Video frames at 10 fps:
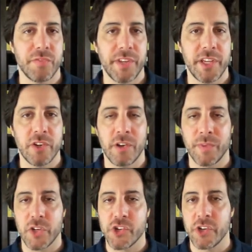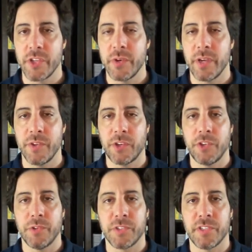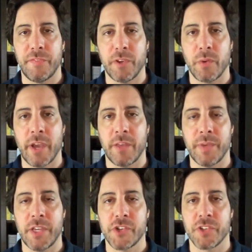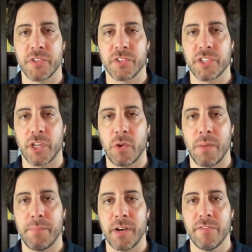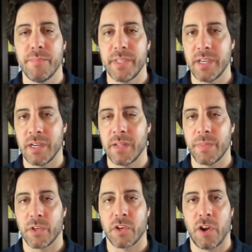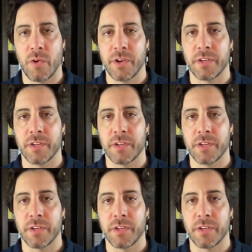video, I'm going to show you how you can use Cifico animations to go above and beyond the current